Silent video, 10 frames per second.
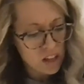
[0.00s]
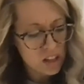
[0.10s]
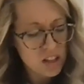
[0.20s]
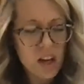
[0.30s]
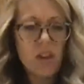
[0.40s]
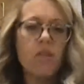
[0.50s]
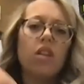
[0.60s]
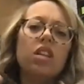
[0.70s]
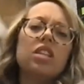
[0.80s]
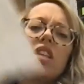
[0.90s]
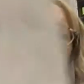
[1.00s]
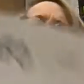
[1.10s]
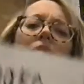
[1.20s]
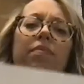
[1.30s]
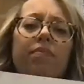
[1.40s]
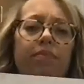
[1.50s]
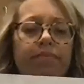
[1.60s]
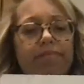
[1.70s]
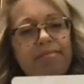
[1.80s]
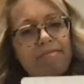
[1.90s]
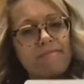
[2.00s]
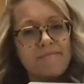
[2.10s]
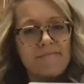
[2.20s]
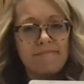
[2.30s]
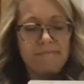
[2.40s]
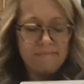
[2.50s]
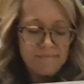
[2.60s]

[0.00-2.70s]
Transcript: So let's look at this word. Do